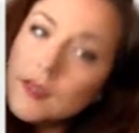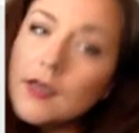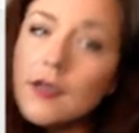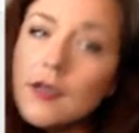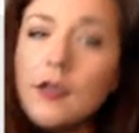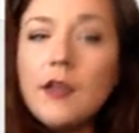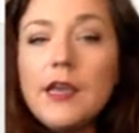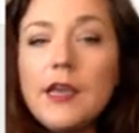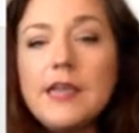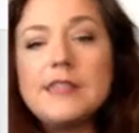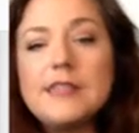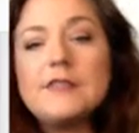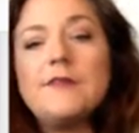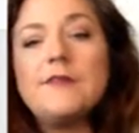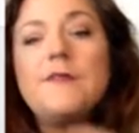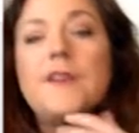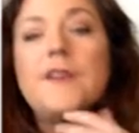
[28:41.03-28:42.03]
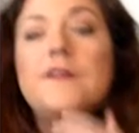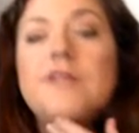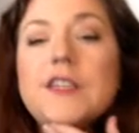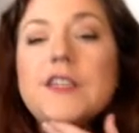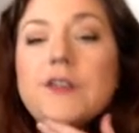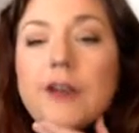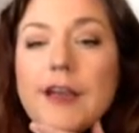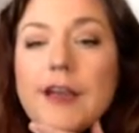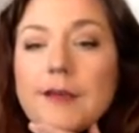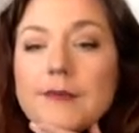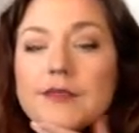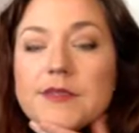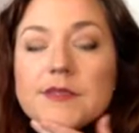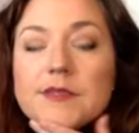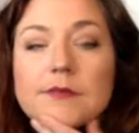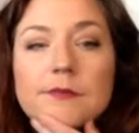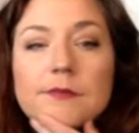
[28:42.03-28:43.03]
it's 50 grams
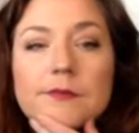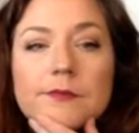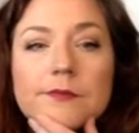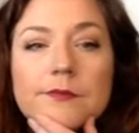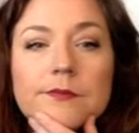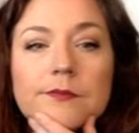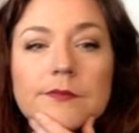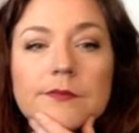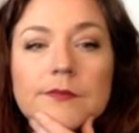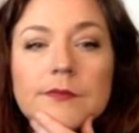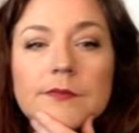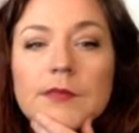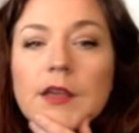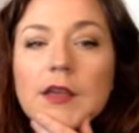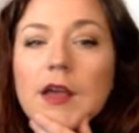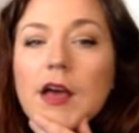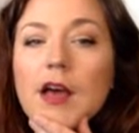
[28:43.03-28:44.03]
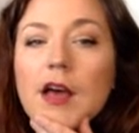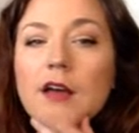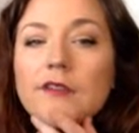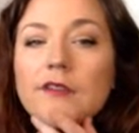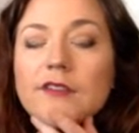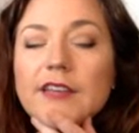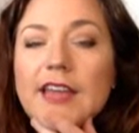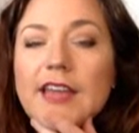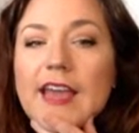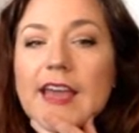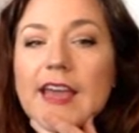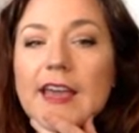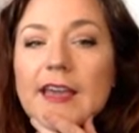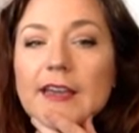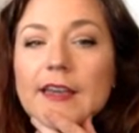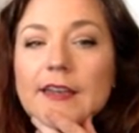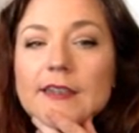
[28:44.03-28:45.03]
of
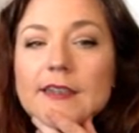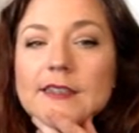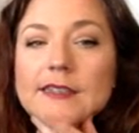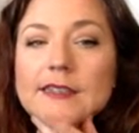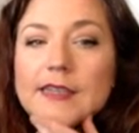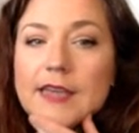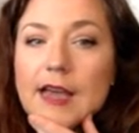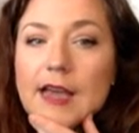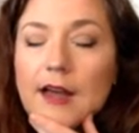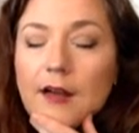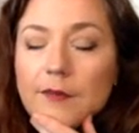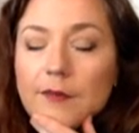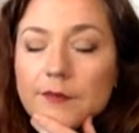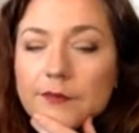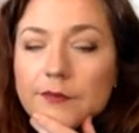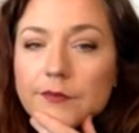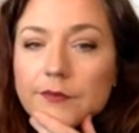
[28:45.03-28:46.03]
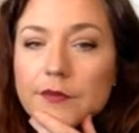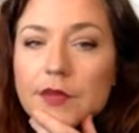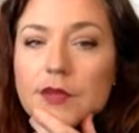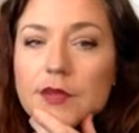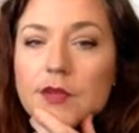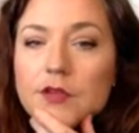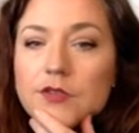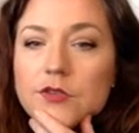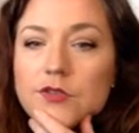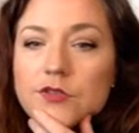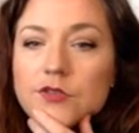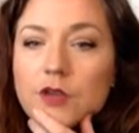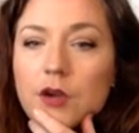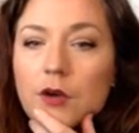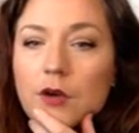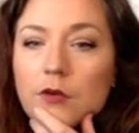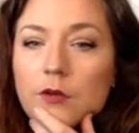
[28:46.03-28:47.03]
KCl.
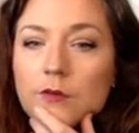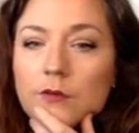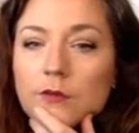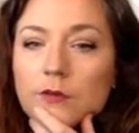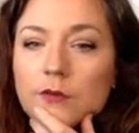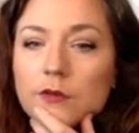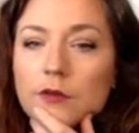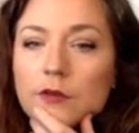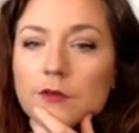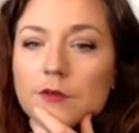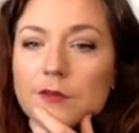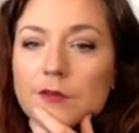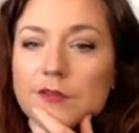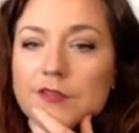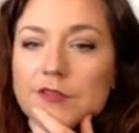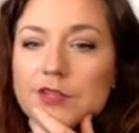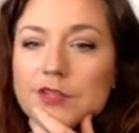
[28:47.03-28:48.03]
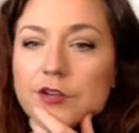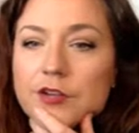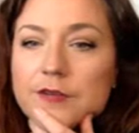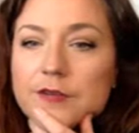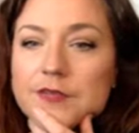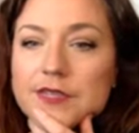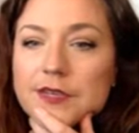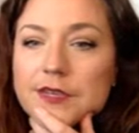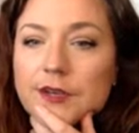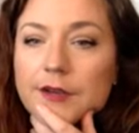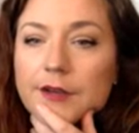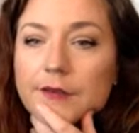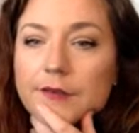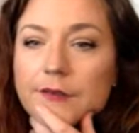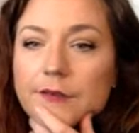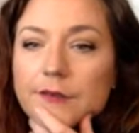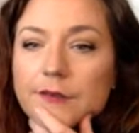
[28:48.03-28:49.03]
So 50 grams here,
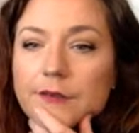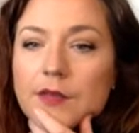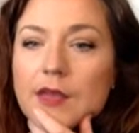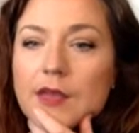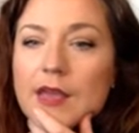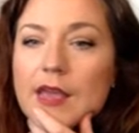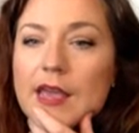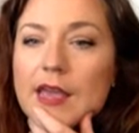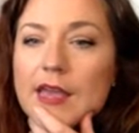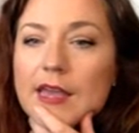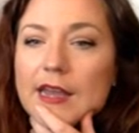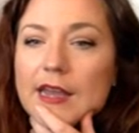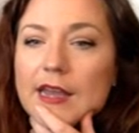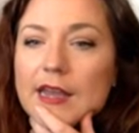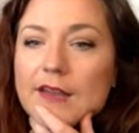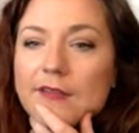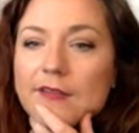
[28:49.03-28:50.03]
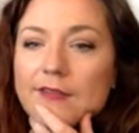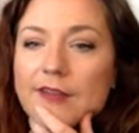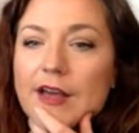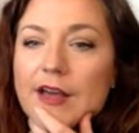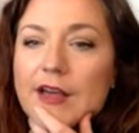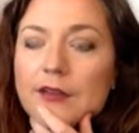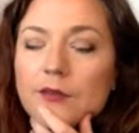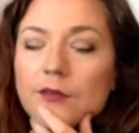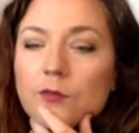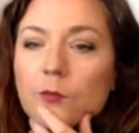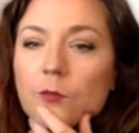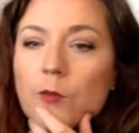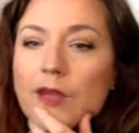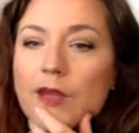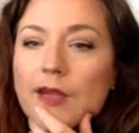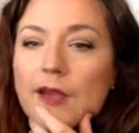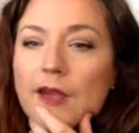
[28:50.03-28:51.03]
and I find
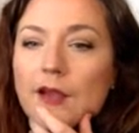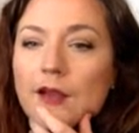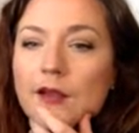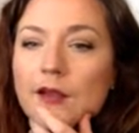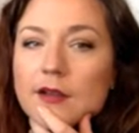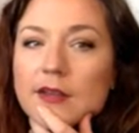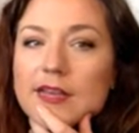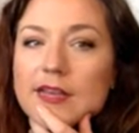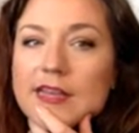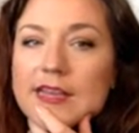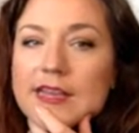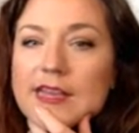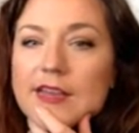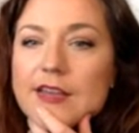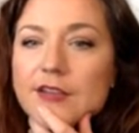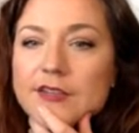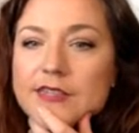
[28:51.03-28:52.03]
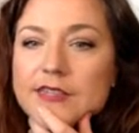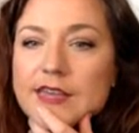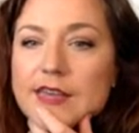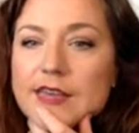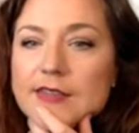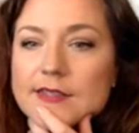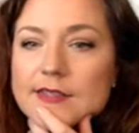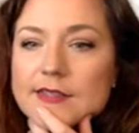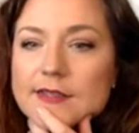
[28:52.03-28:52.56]
where it intersects